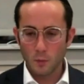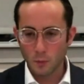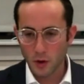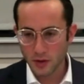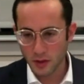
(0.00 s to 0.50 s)

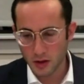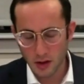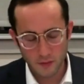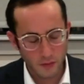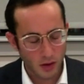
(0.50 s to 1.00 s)
we're
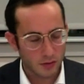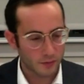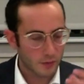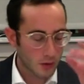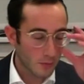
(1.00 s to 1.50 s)
thinking
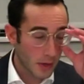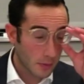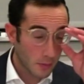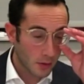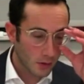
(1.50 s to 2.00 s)
of many
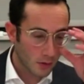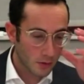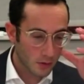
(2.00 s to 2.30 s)
people,